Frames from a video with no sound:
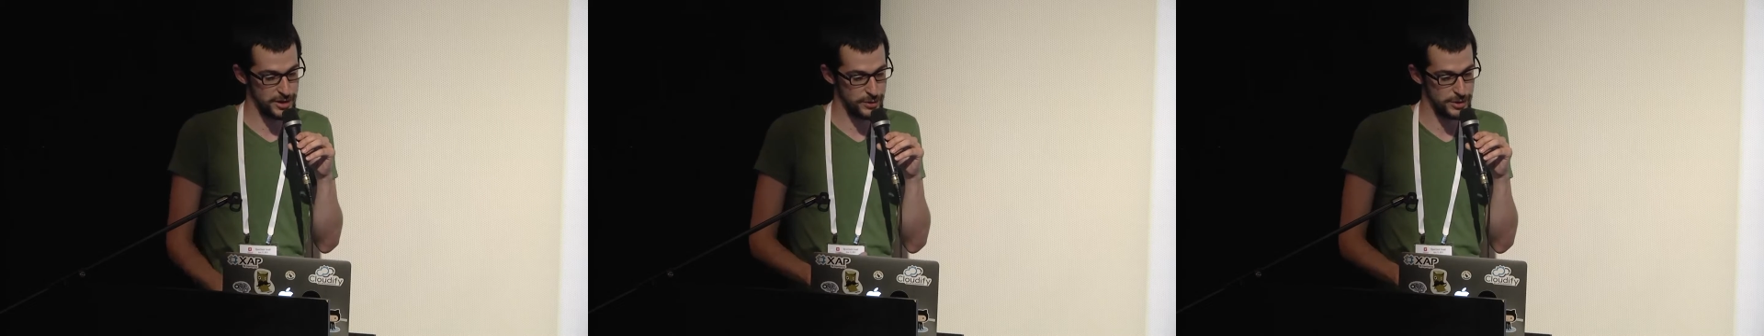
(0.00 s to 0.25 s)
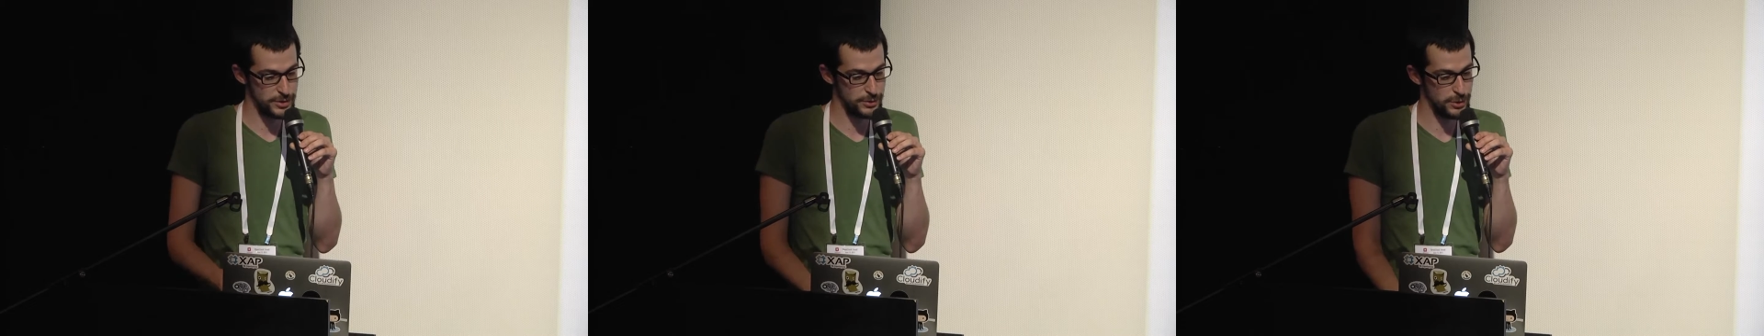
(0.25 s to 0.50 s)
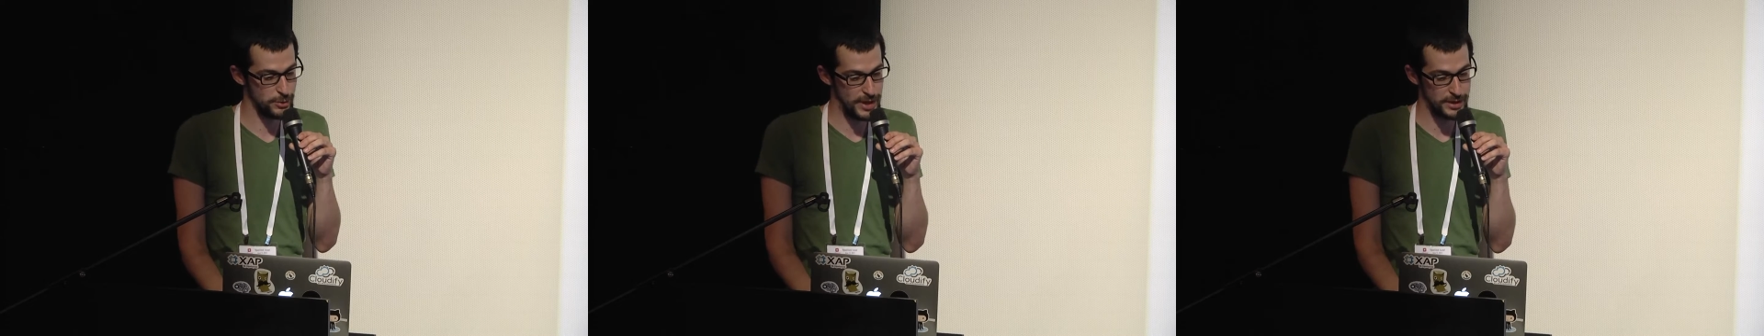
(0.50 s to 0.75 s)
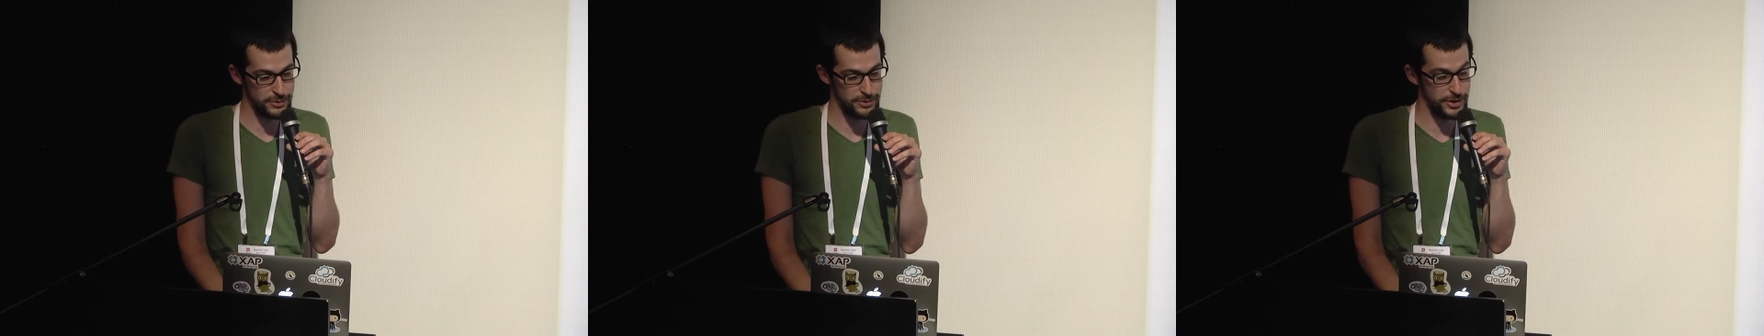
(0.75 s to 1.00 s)
I want to roll
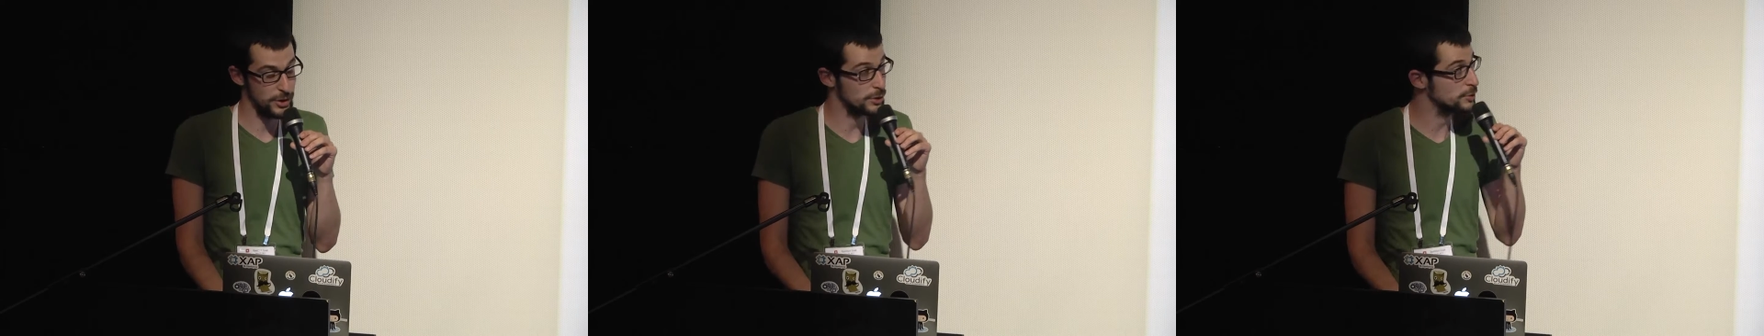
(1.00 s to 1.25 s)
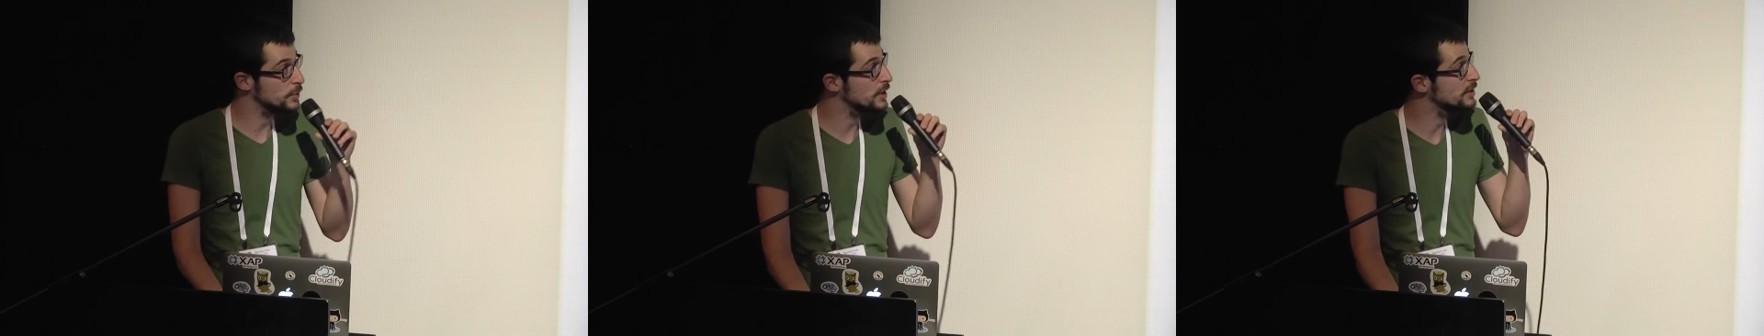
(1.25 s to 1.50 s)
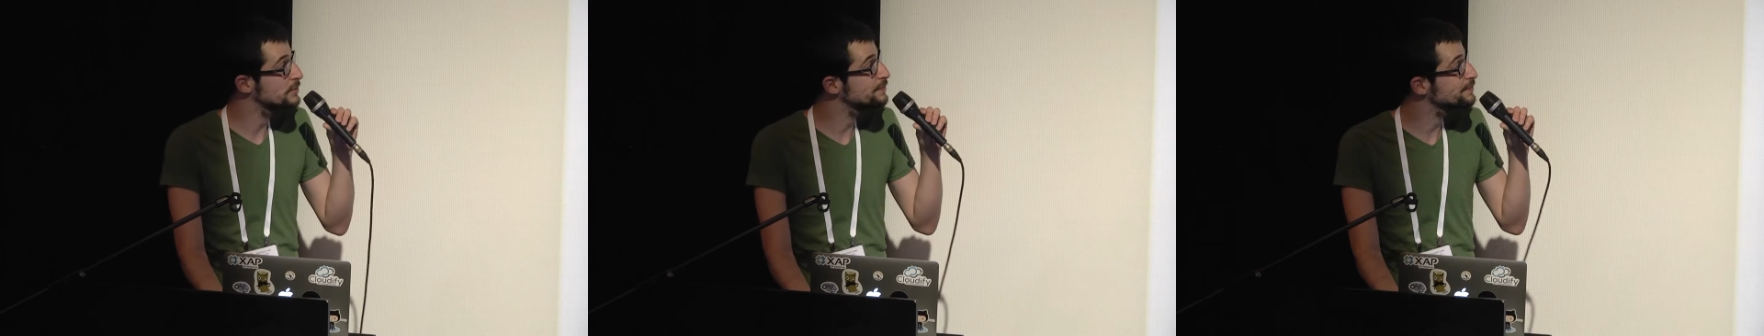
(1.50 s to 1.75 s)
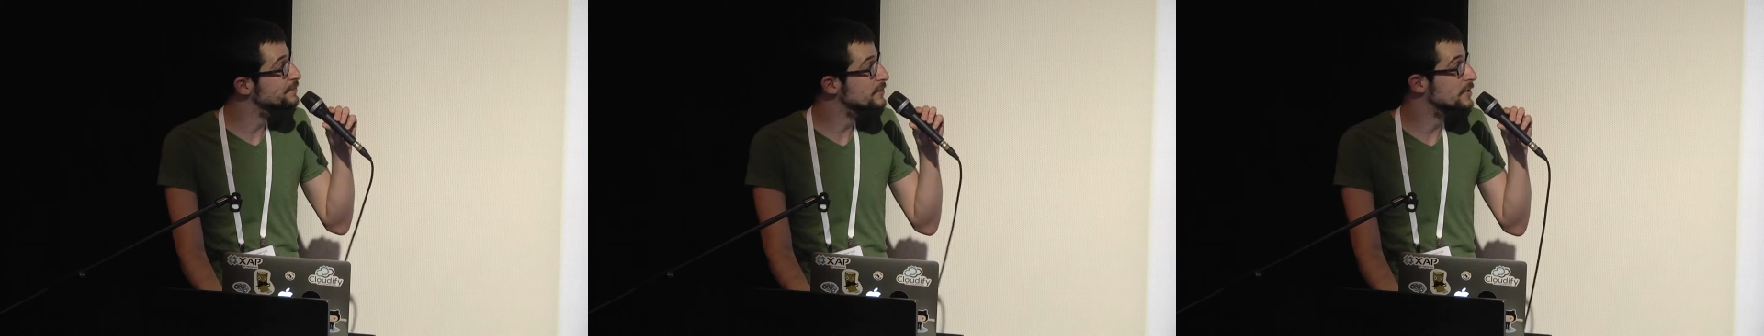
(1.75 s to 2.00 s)
back to the old one.